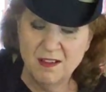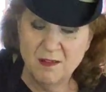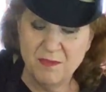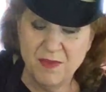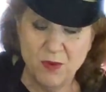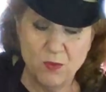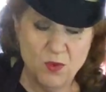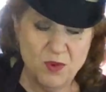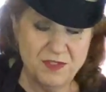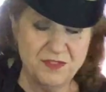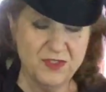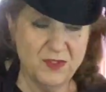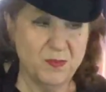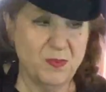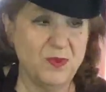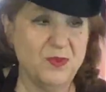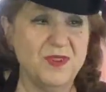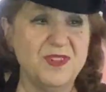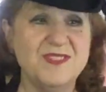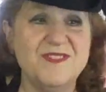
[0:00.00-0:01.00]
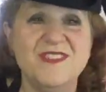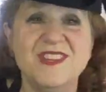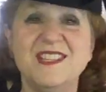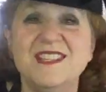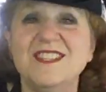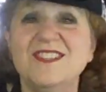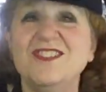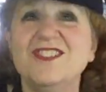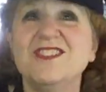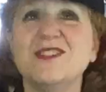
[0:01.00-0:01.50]
My wooden spoon is
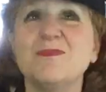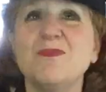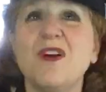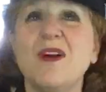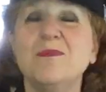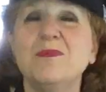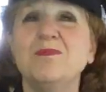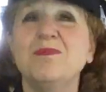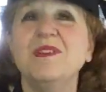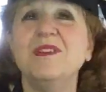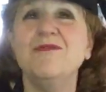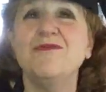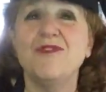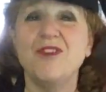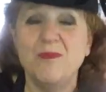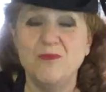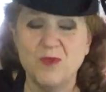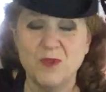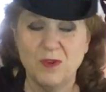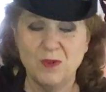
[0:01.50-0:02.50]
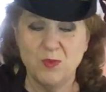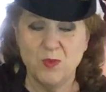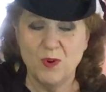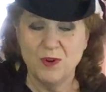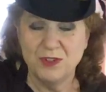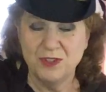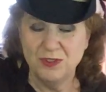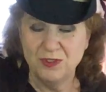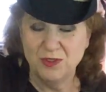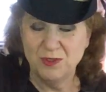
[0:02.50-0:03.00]
vintage. It's probably from World
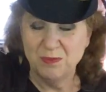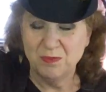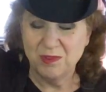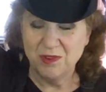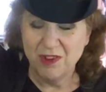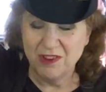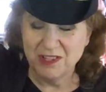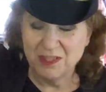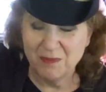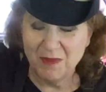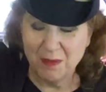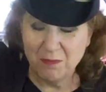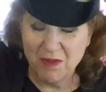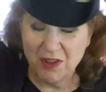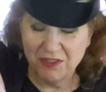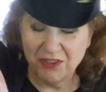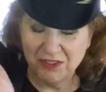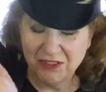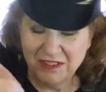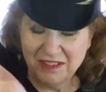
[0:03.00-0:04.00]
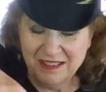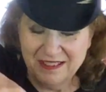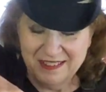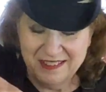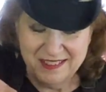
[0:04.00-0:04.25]
War II. It belonged to my mother.